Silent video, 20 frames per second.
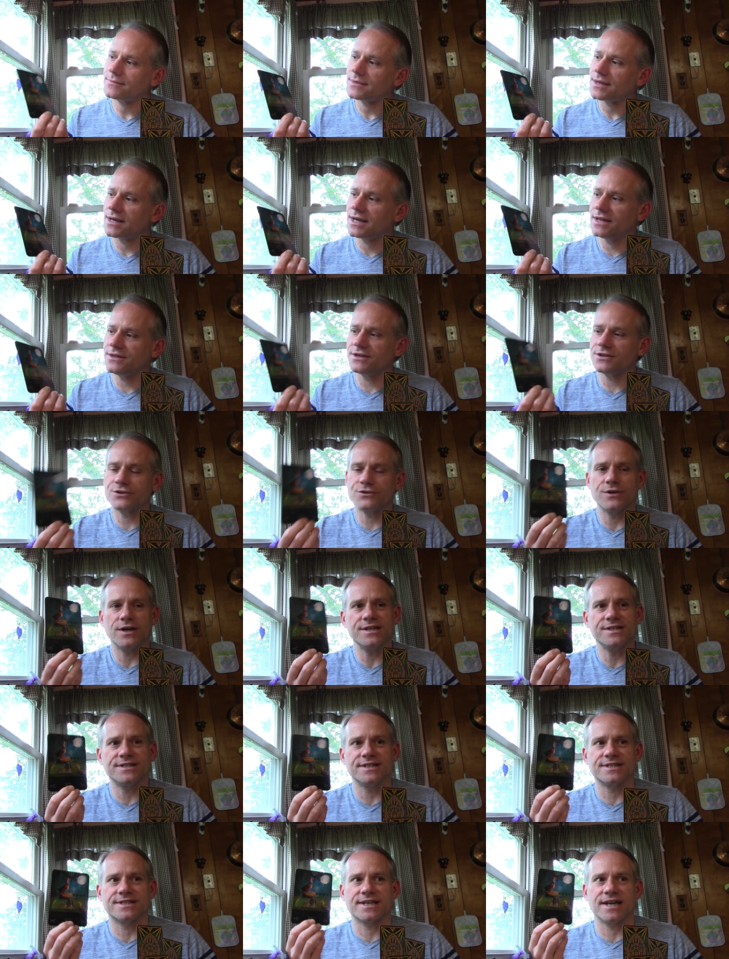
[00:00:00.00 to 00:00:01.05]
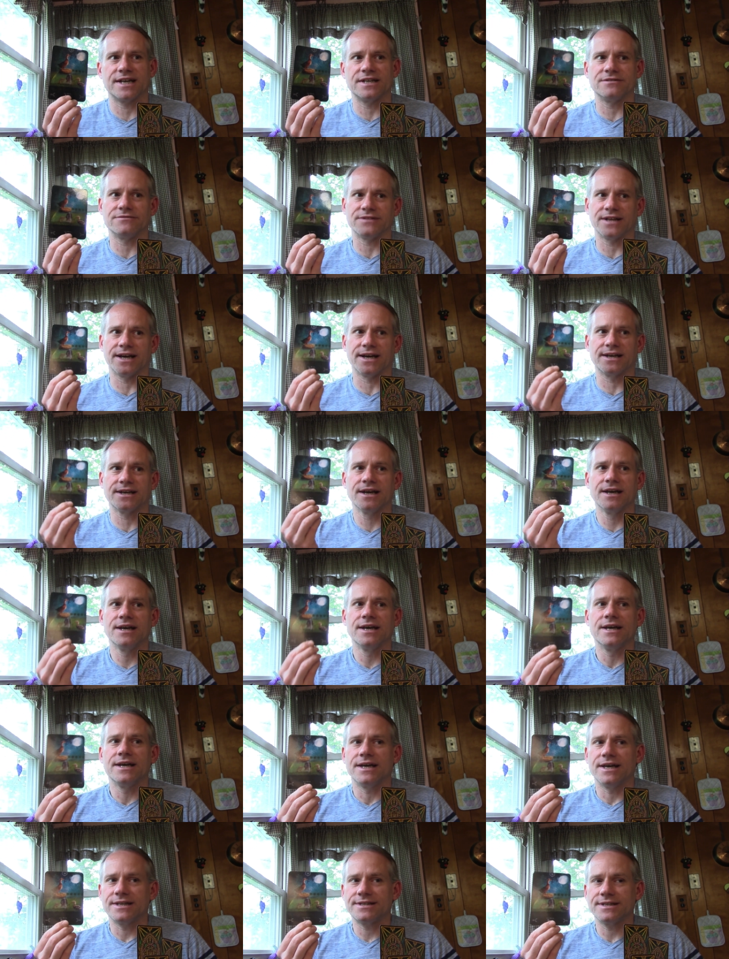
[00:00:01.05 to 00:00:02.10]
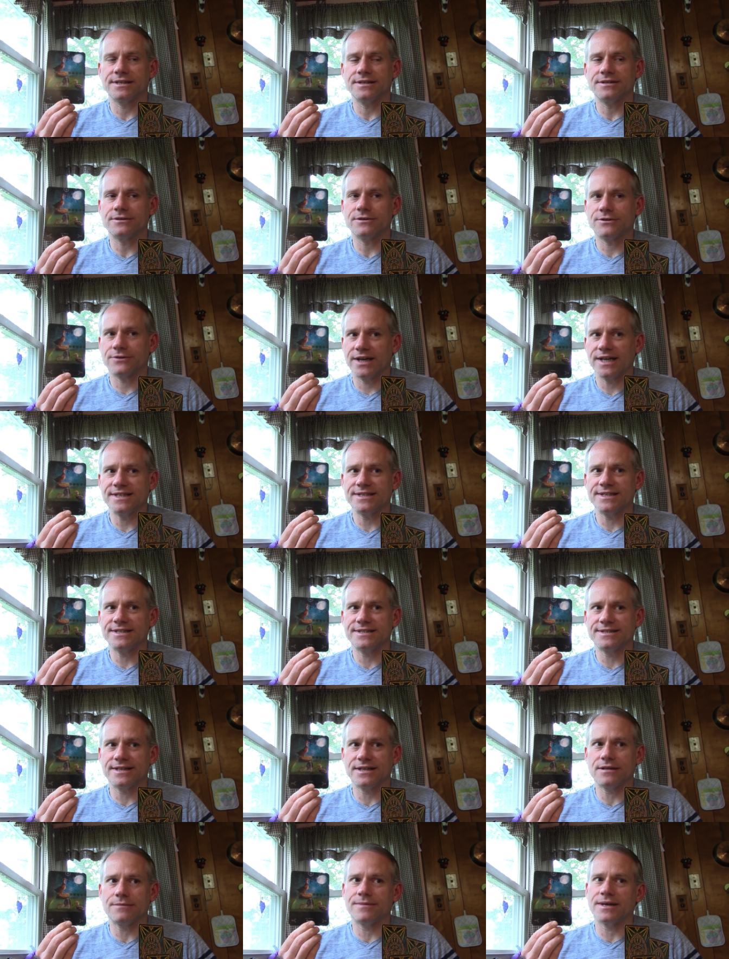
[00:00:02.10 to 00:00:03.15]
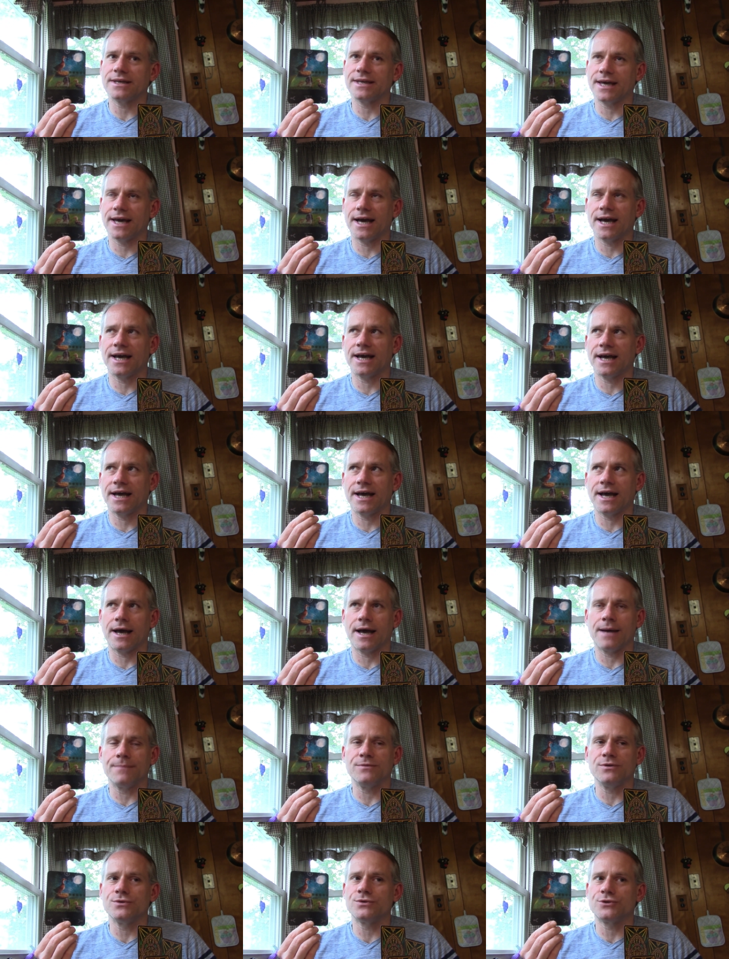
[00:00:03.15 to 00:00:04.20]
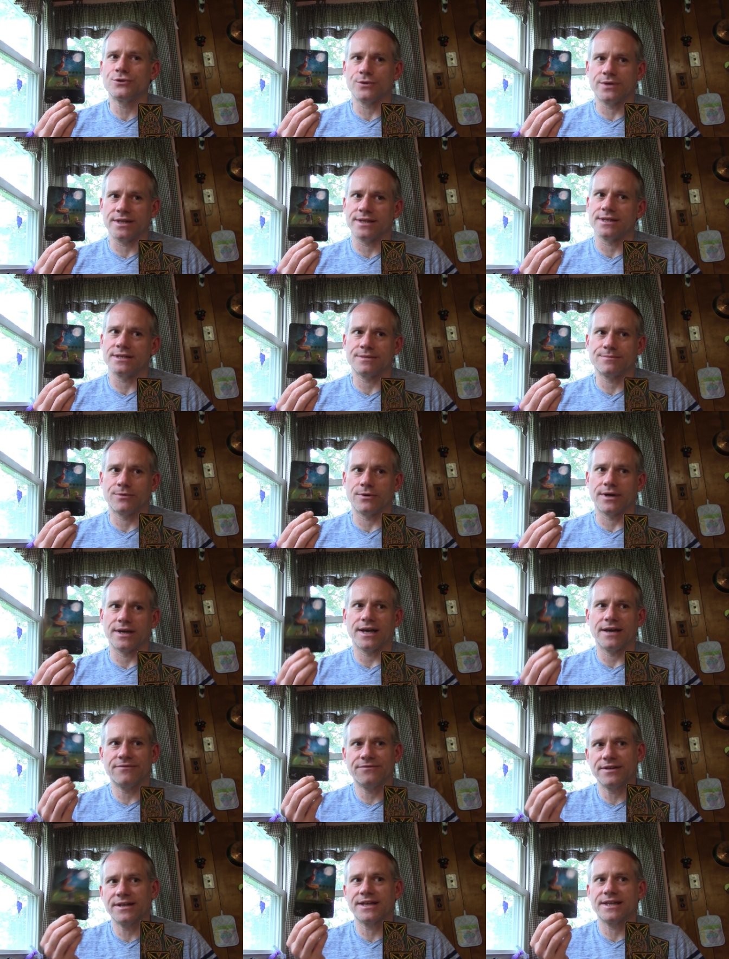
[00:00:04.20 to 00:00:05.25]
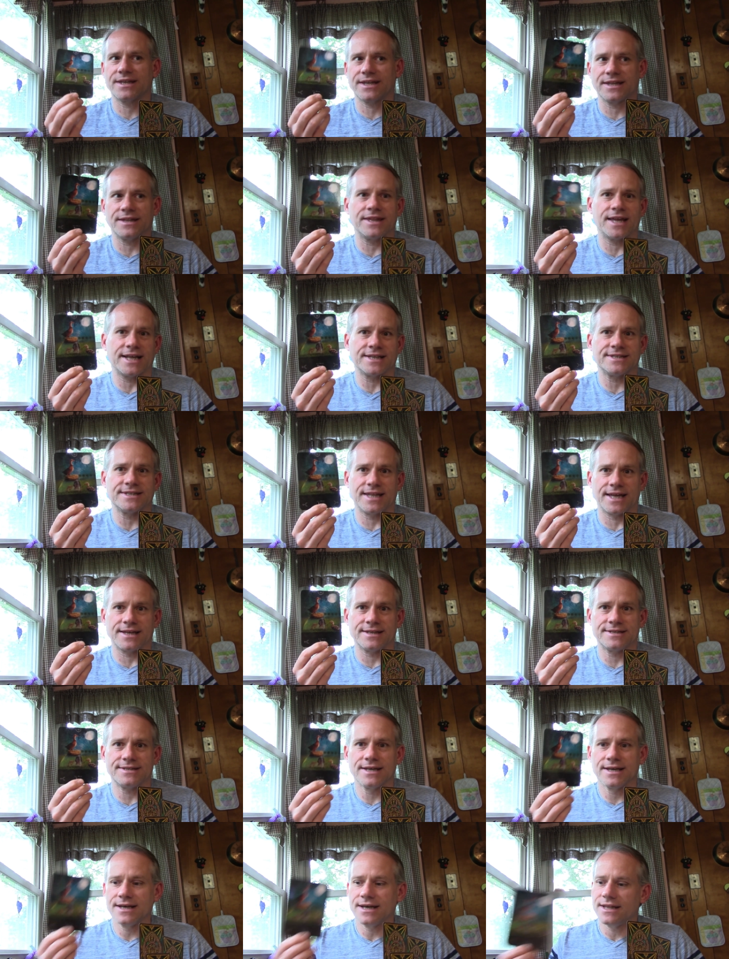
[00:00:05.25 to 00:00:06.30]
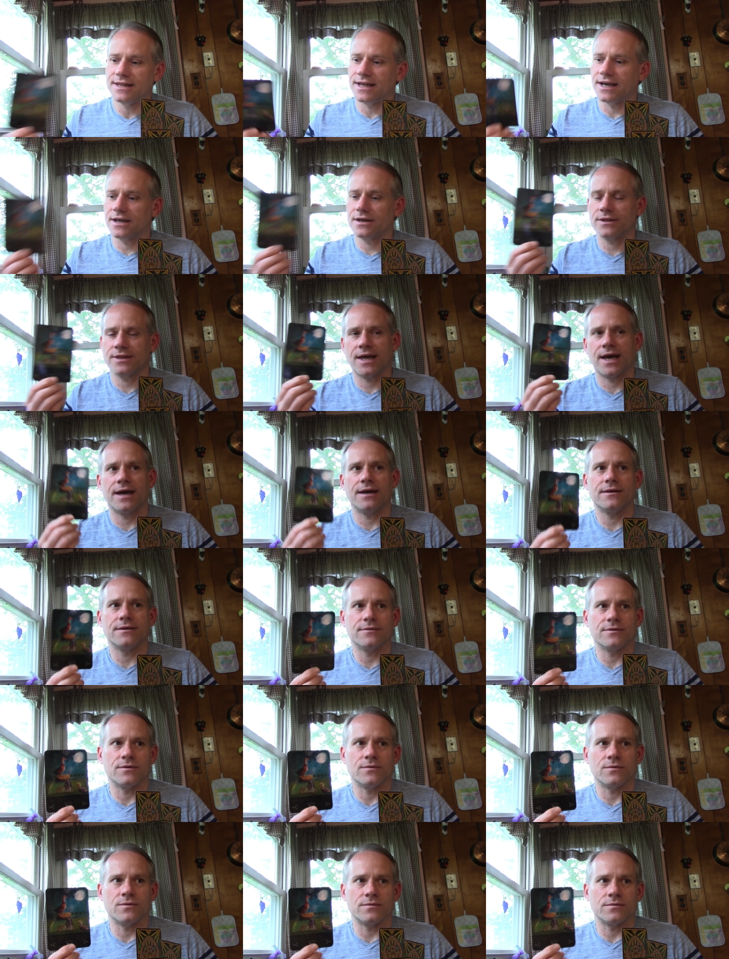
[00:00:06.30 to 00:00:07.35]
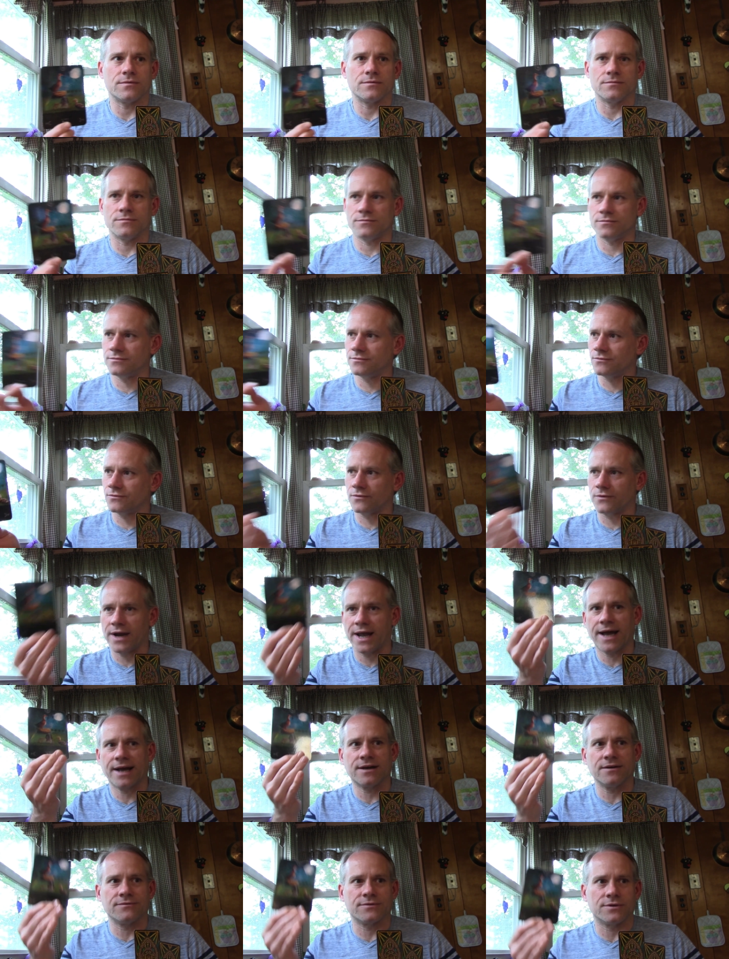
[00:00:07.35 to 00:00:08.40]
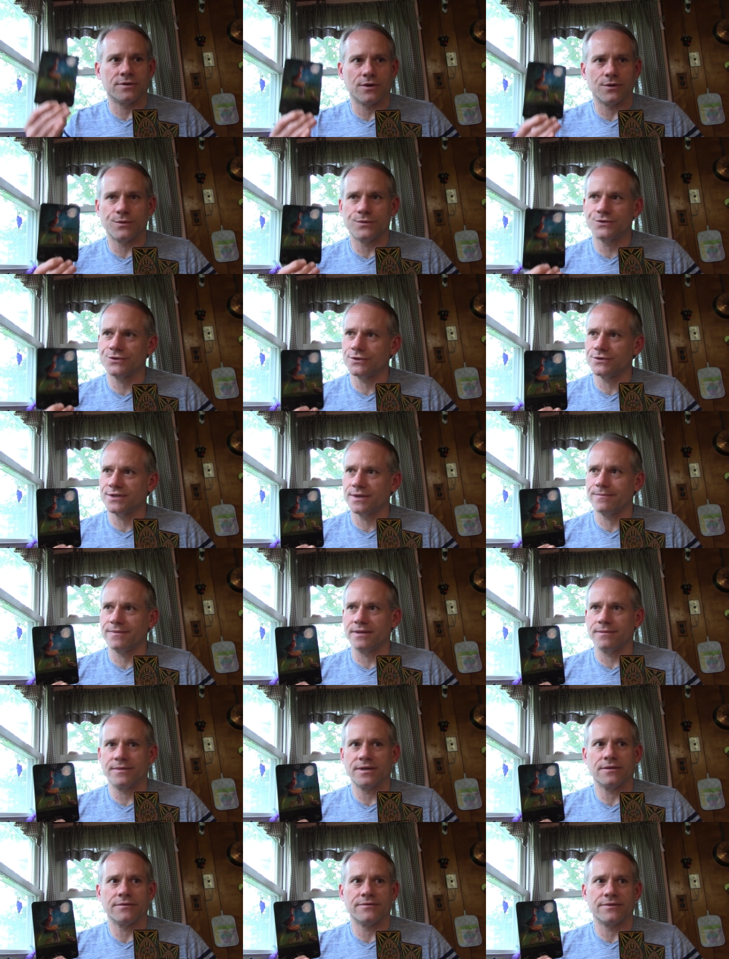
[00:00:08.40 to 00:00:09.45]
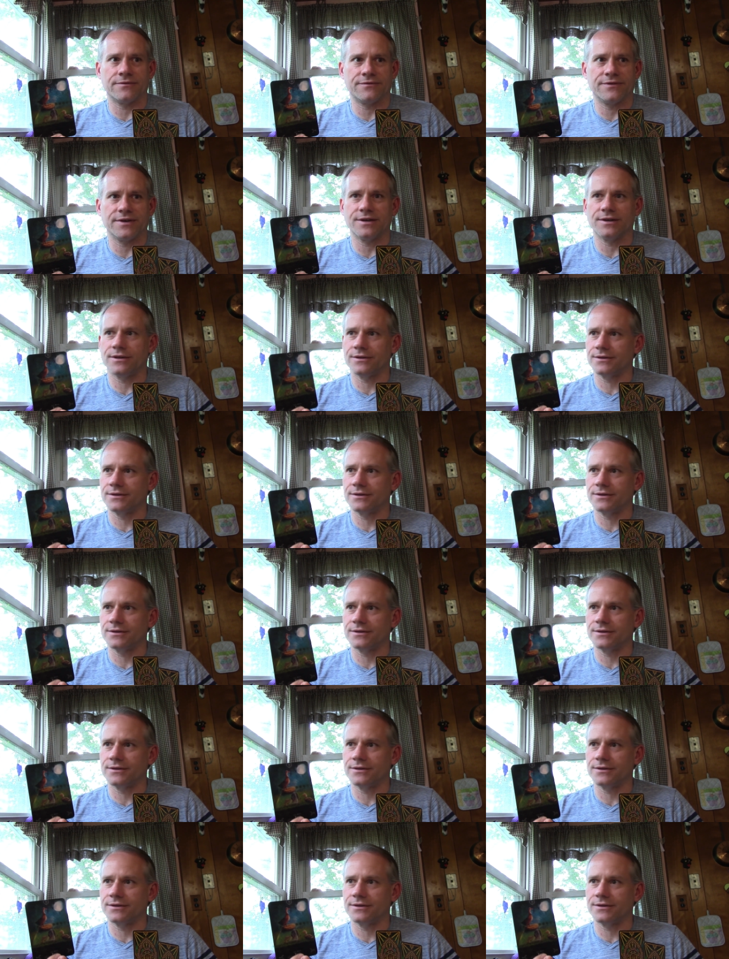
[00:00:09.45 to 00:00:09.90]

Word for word: and the trust is kind of like it's a little crazy still but yeah I, i'm used to it at this point i feel like that's this like that rack of clothes shows up in the middle of the field